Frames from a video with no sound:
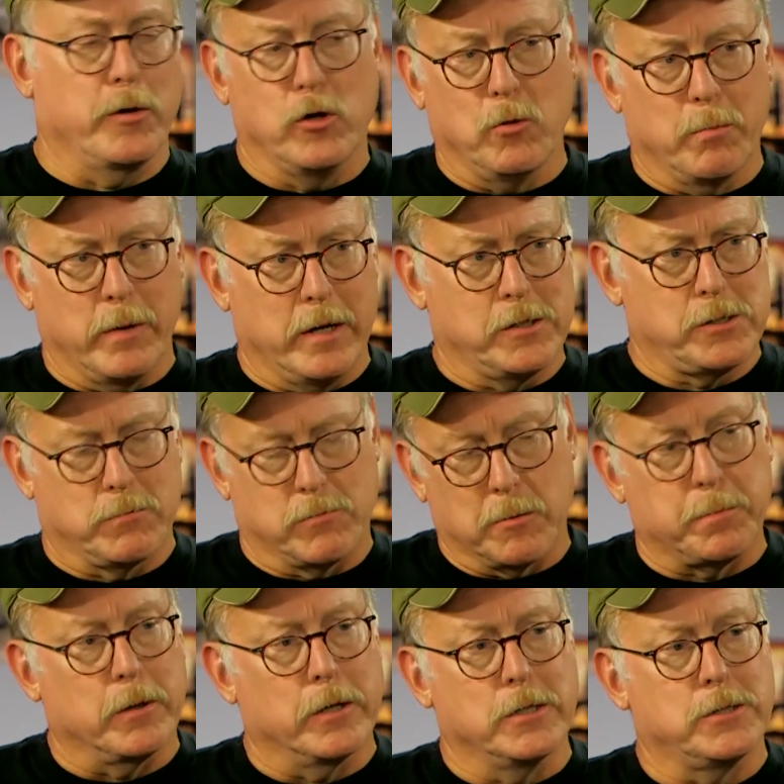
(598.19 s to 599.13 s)
You must
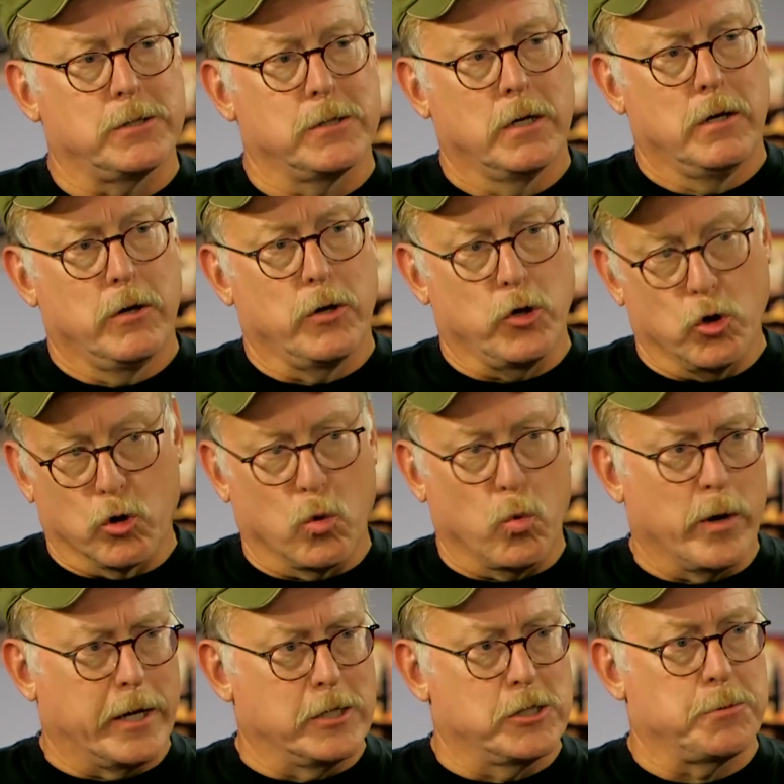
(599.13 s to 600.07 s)
replace your
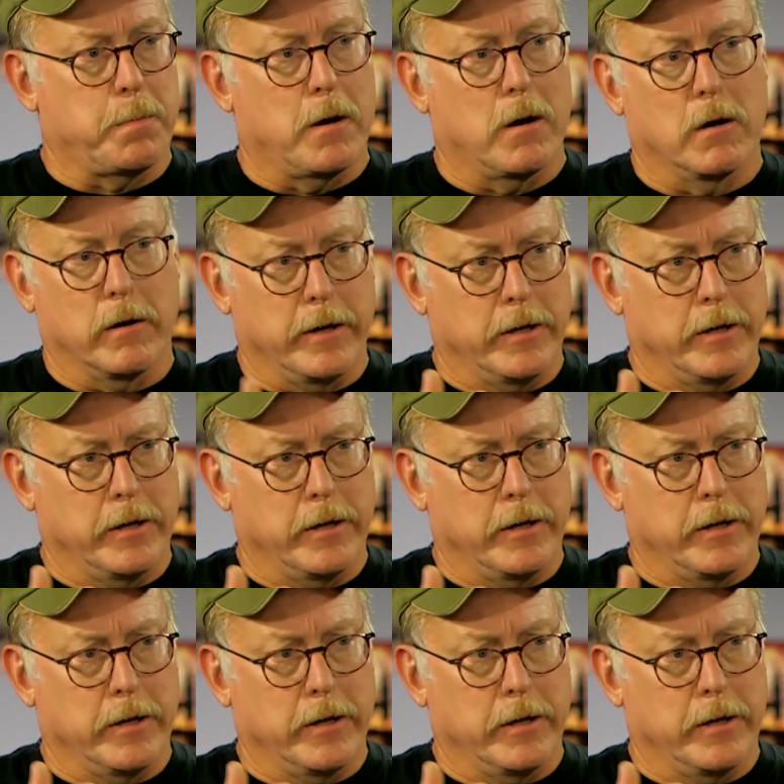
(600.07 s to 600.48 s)
Wingspar